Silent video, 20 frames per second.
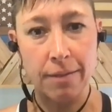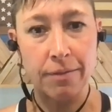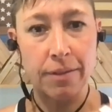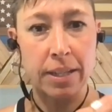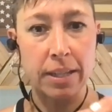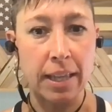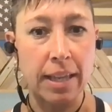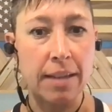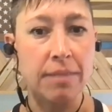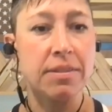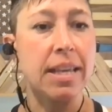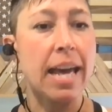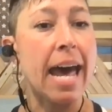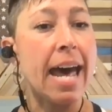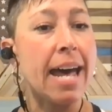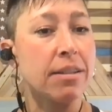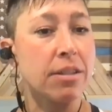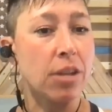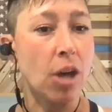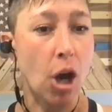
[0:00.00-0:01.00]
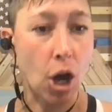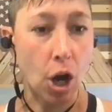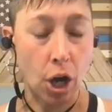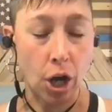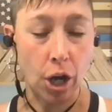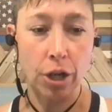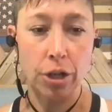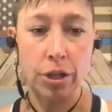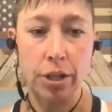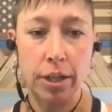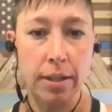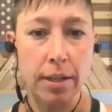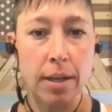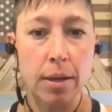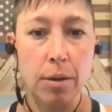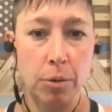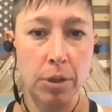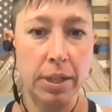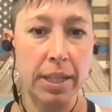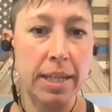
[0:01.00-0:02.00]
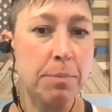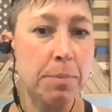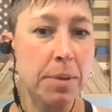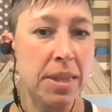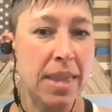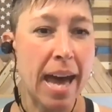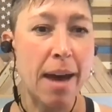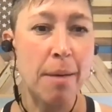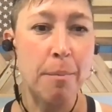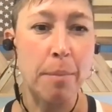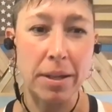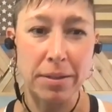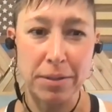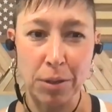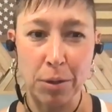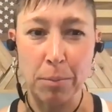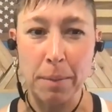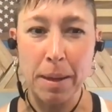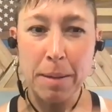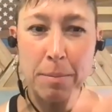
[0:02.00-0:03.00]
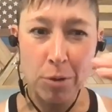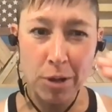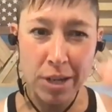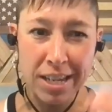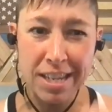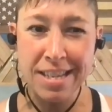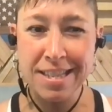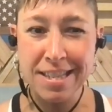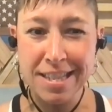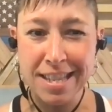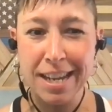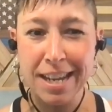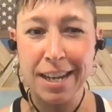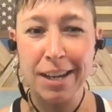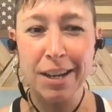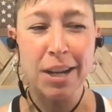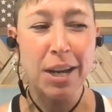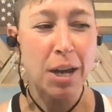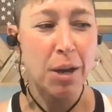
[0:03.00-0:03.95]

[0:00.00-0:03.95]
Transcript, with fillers: heavy lifts as hard we're keeping that muscle memory in there